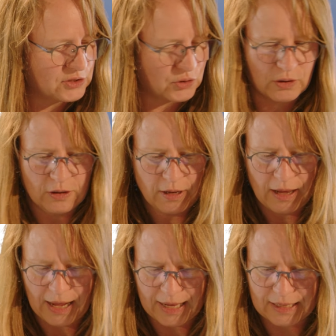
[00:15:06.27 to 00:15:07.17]
So
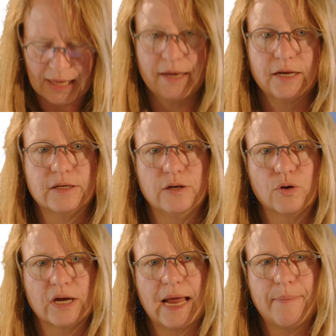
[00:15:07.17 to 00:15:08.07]
I can
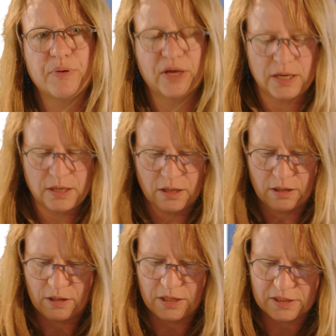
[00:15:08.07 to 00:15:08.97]
look it up in
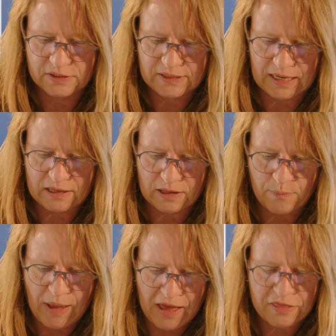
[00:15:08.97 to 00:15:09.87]
a standard
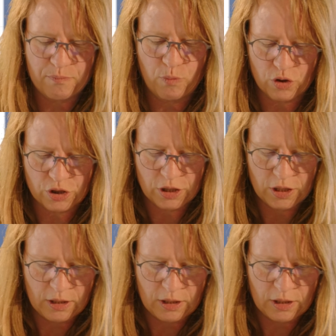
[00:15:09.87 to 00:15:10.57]
math book.